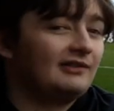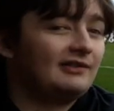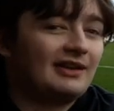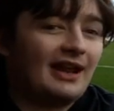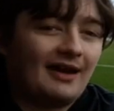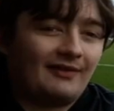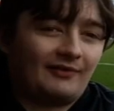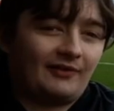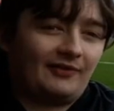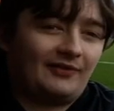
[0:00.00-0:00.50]

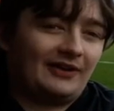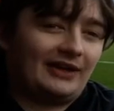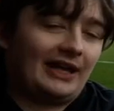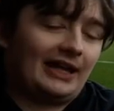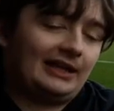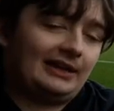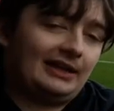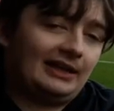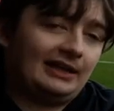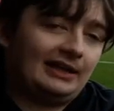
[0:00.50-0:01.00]
Never
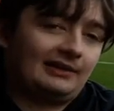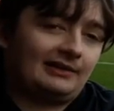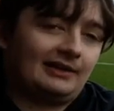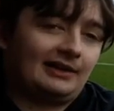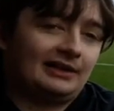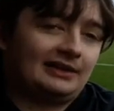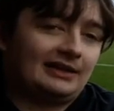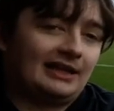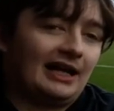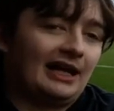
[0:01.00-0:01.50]
forget things
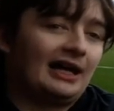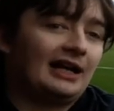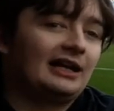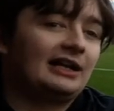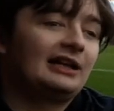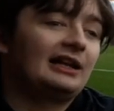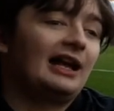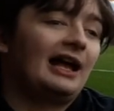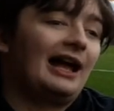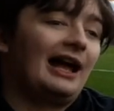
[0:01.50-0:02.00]
like that.
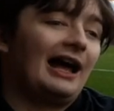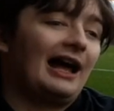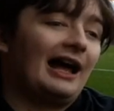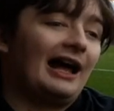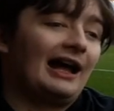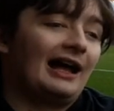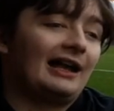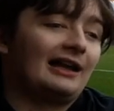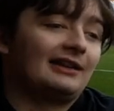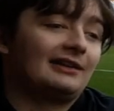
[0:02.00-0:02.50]

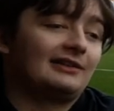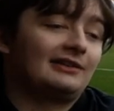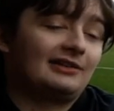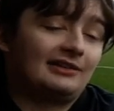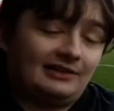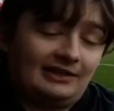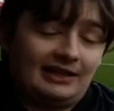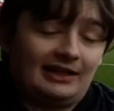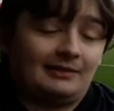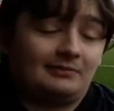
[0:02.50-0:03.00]
And
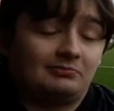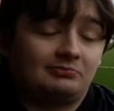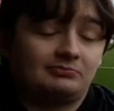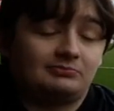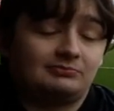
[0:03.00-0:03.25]
yeah.